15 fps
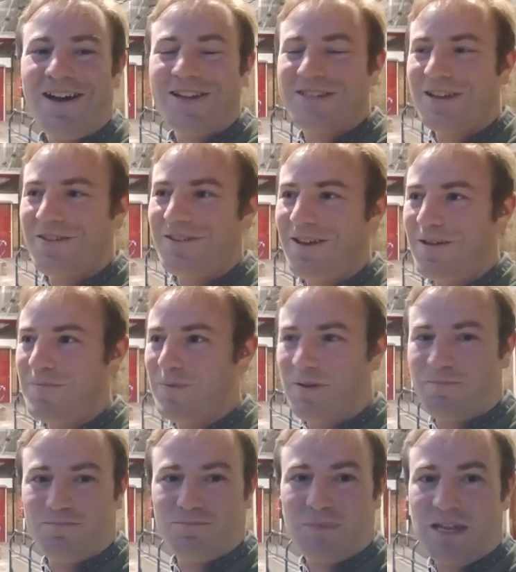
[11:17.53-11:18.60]
I don't know,
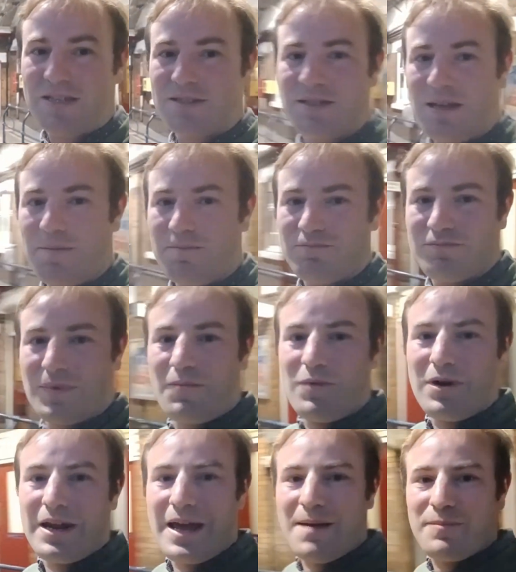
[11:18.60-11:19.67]
but it's um, I'm
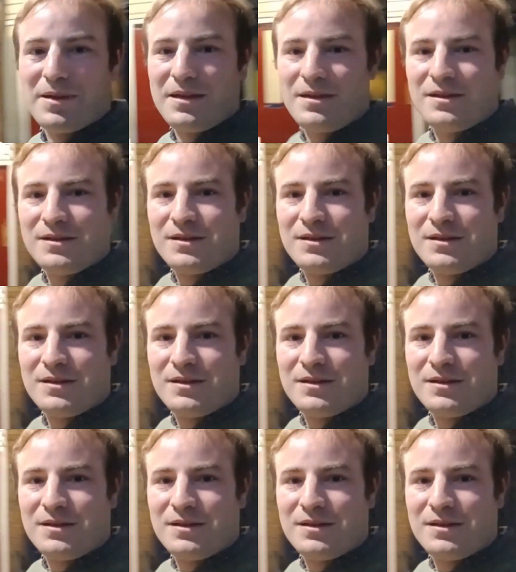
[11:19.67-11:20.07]
really happy